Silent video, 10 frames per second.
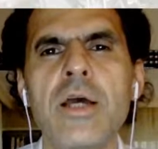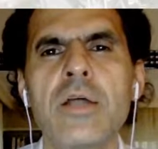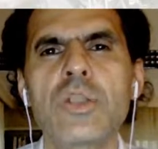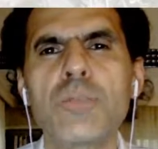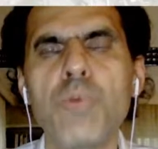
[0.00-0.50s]

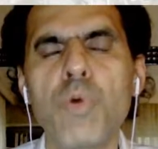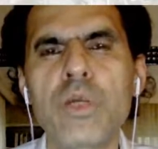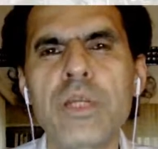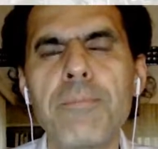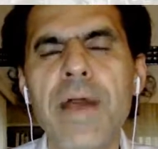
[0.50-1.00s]

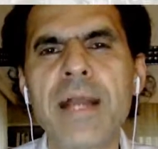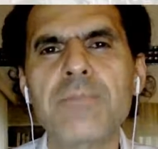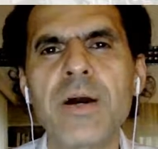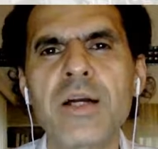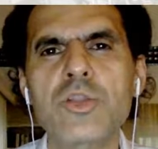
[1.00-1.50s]
supported and backed
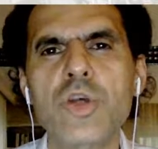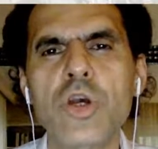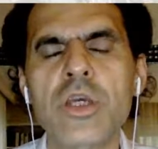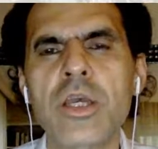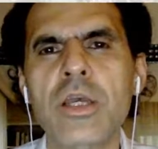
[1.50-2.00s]
by
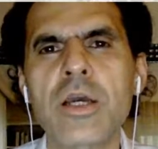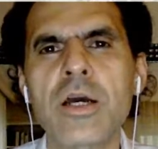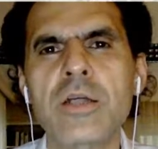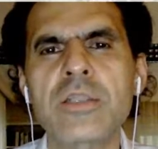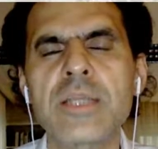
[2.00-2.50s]
Turkey,
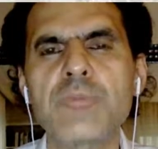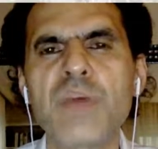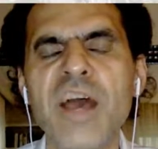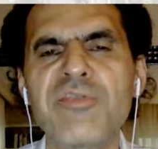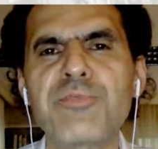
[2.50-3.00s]
seem
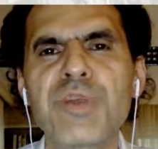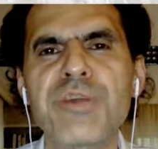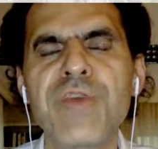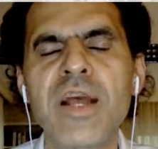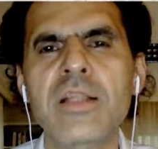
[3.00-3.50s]
to have
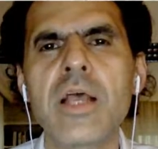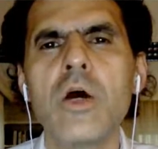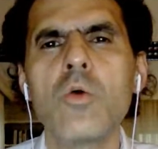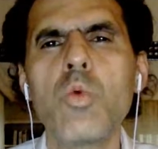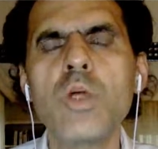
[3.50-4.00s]
prevailed.
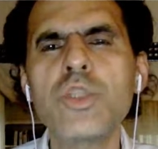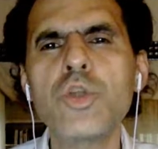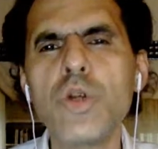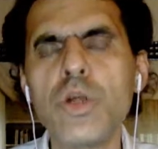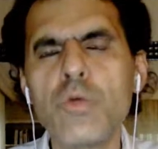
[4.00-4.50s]
What's
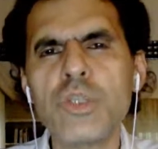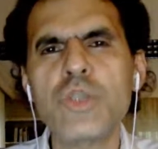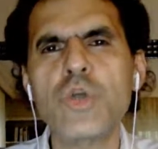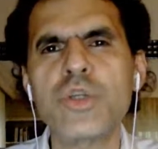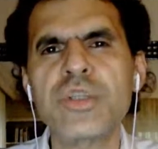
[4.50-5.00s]

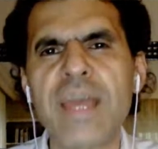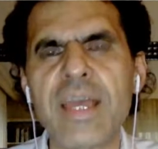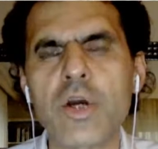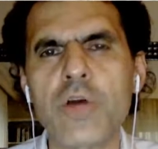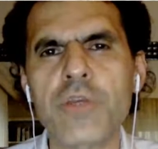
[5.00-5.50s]
your take on